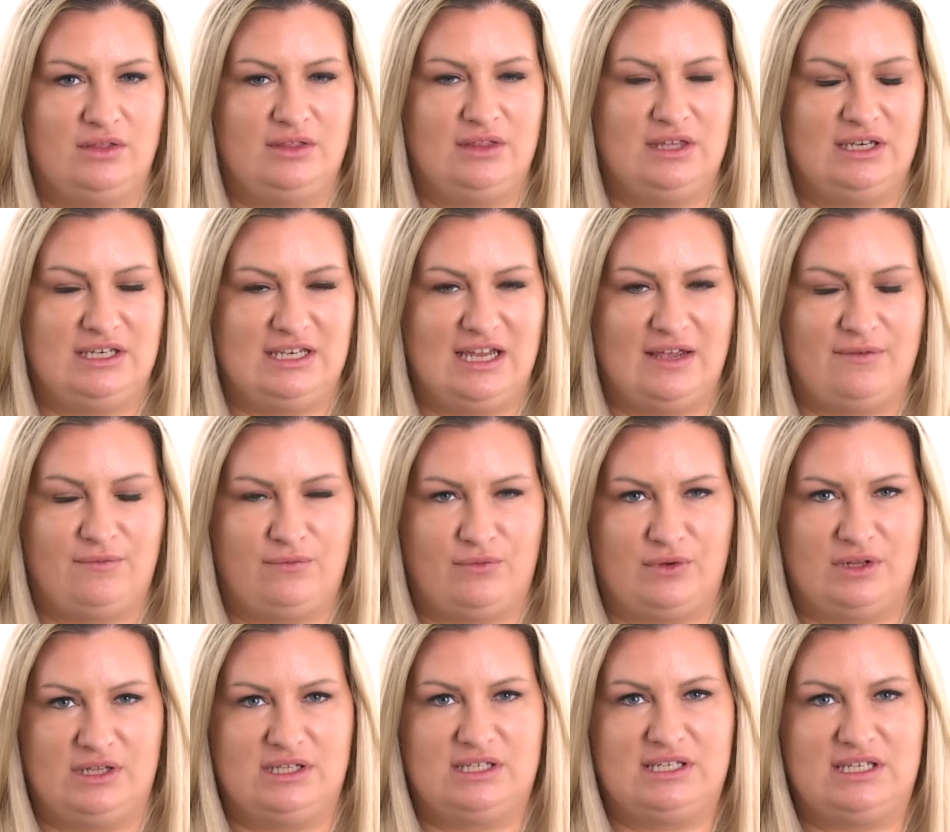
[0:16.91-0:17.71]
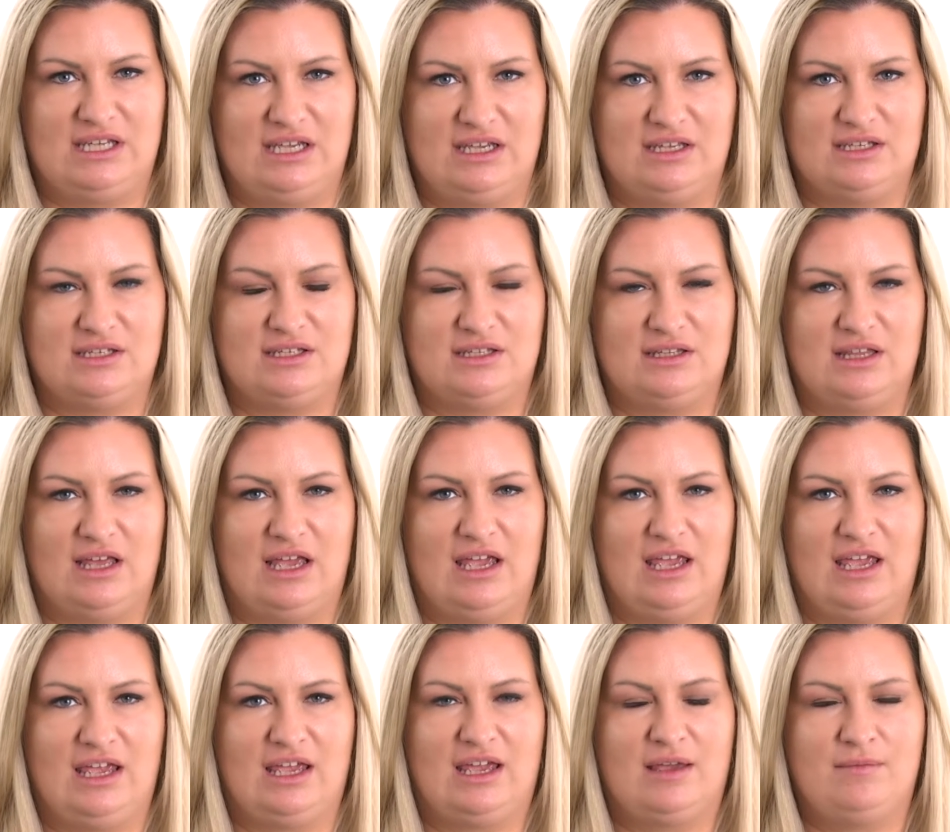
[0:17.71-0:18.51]
the differences
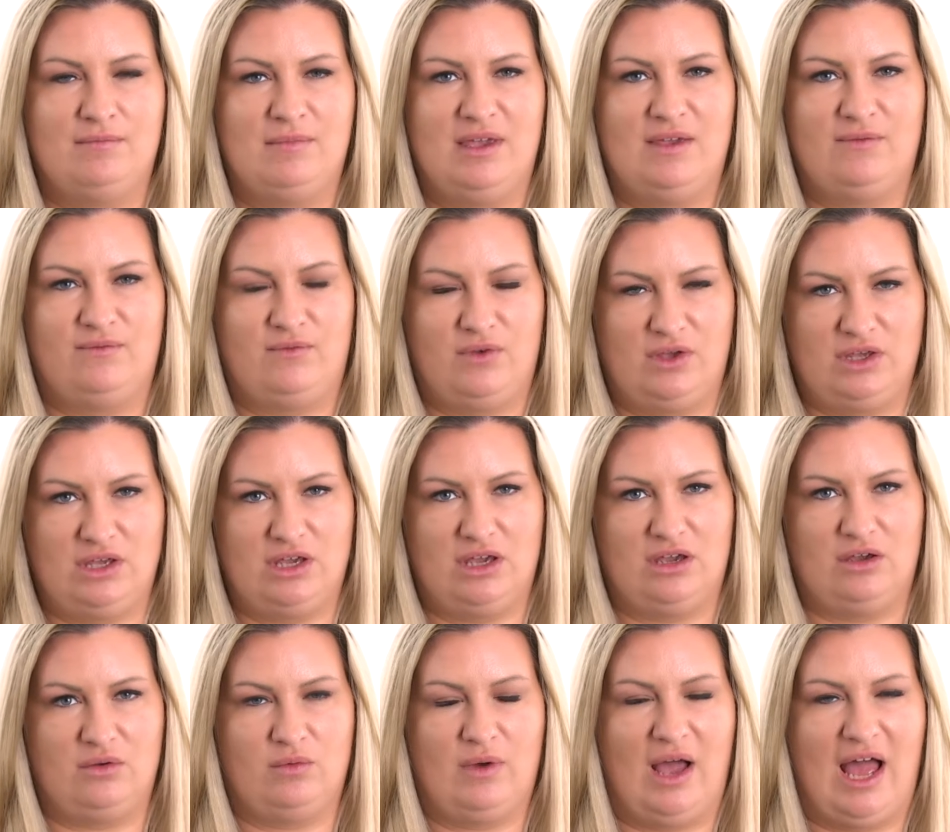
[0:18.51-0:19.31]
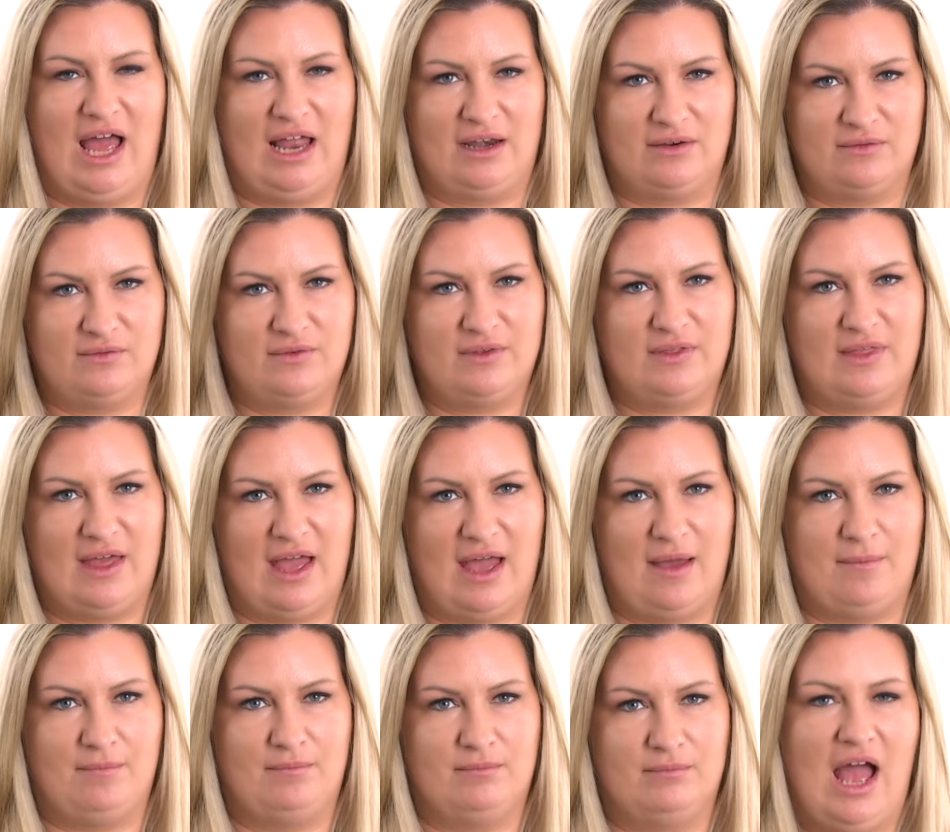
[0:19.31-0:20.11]
that it can mean for you and for
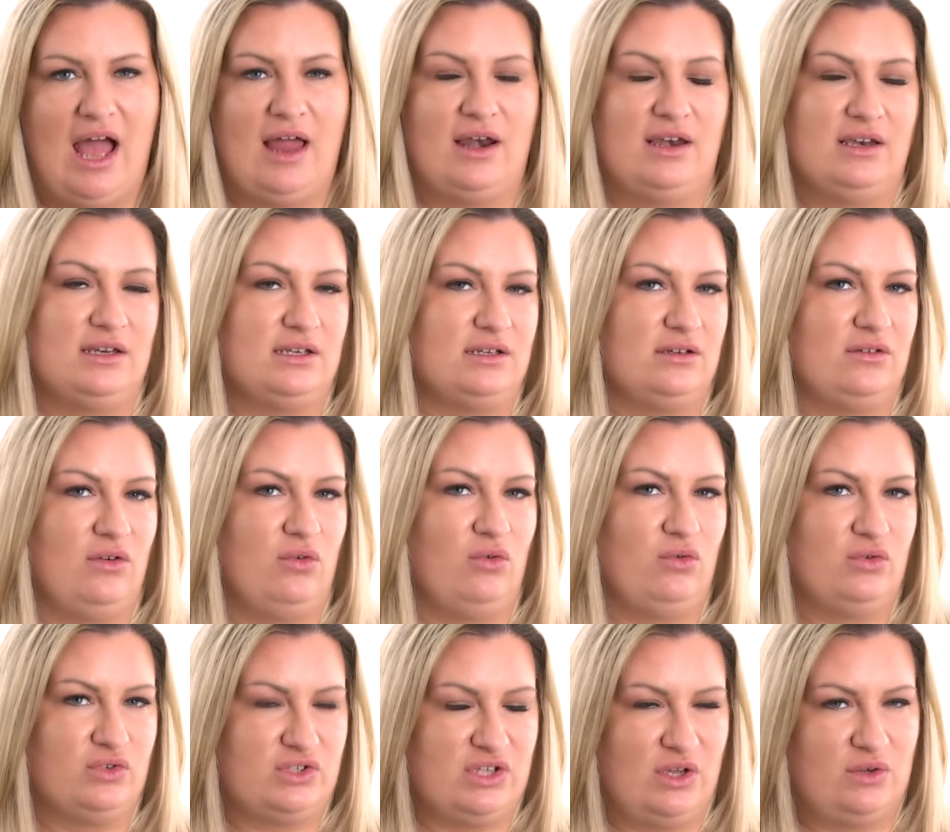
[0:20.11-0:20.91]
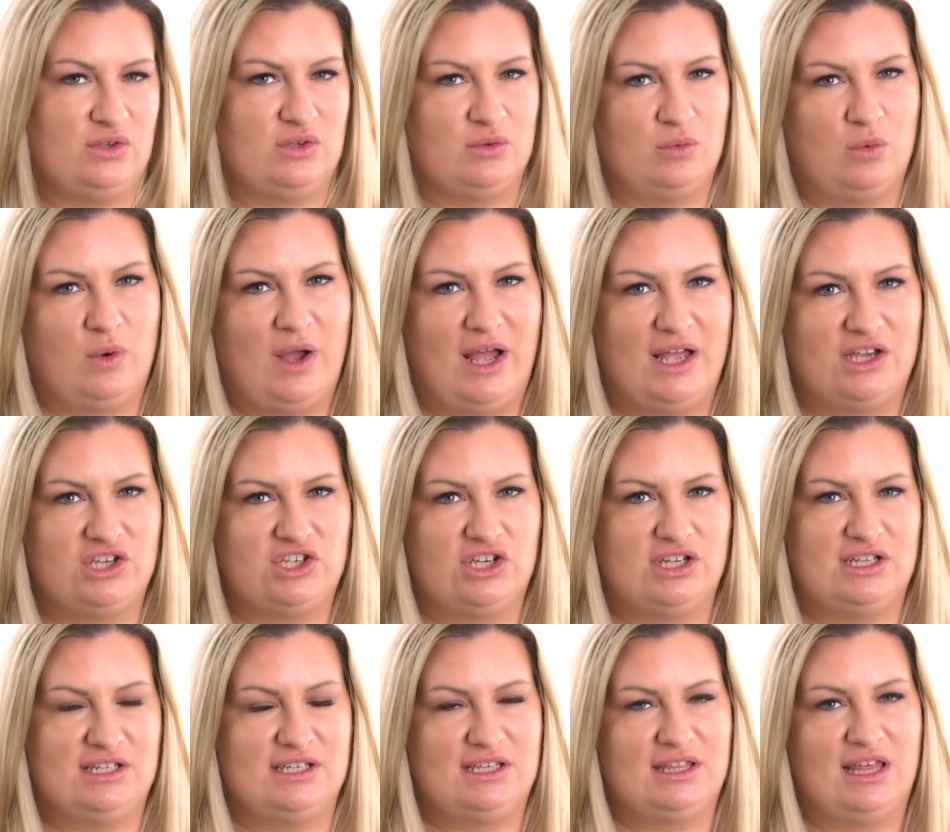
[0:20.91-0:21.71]
them, and also some
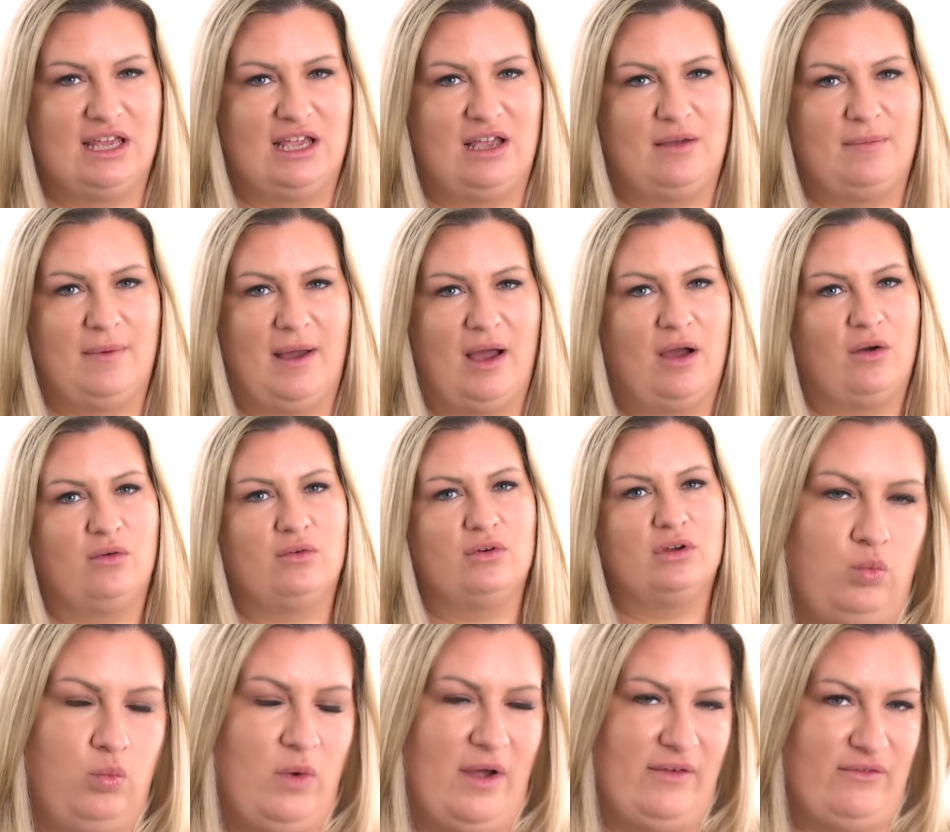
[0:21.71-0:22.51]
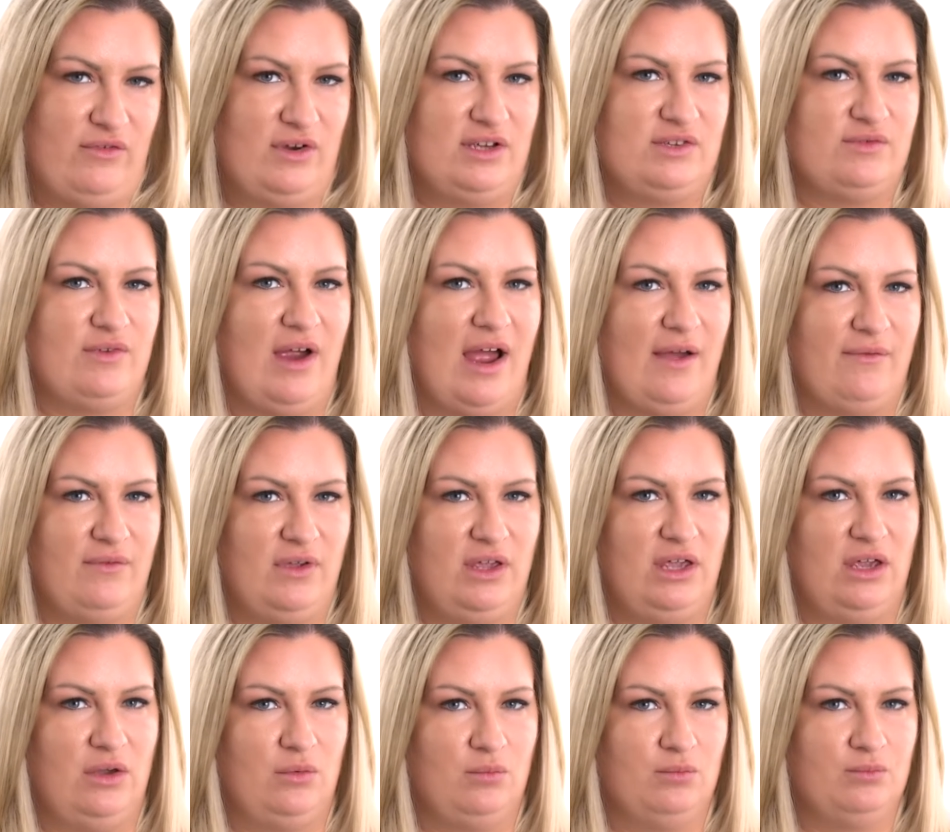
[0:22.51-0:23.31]
questions to think about whether it's right
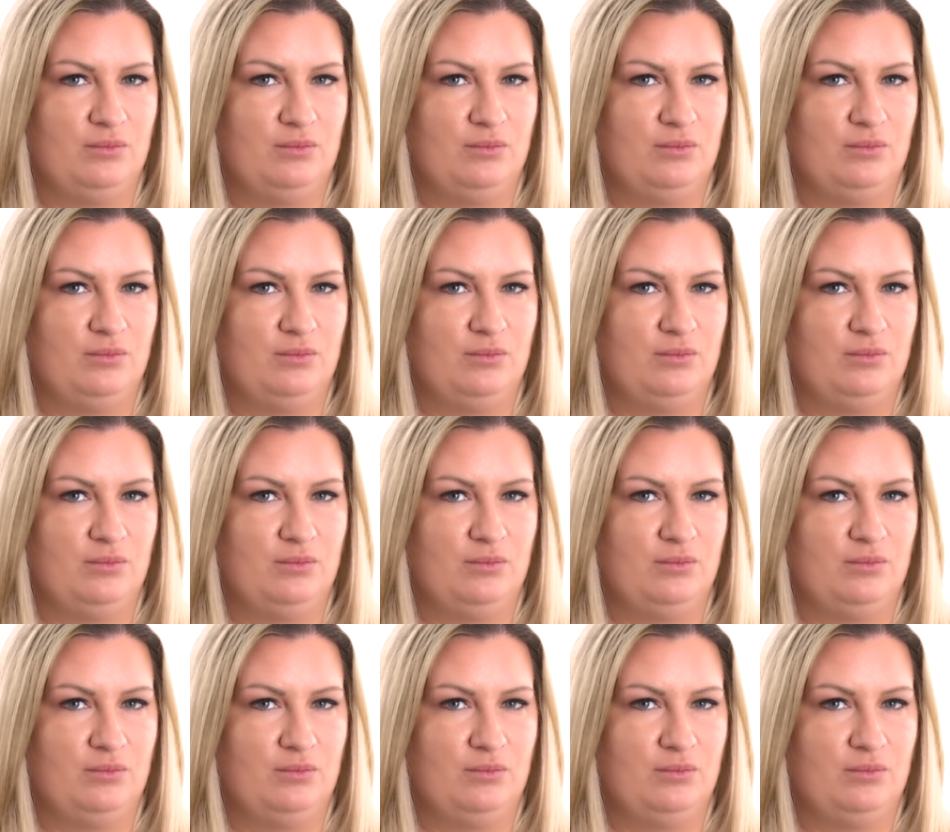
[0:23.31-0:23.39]
for you.